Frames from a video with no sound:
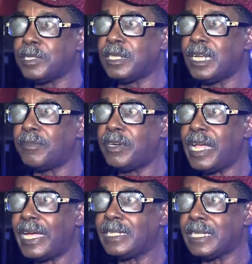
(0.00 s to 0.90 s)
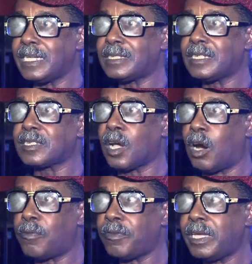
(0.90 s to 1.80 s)
in every night to get his
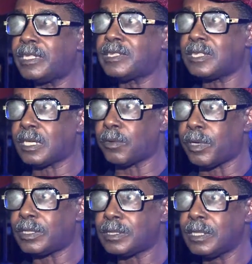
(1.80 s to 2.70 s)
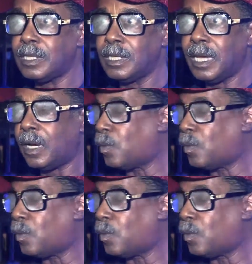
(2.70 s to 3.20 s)
coffee and cigarettes and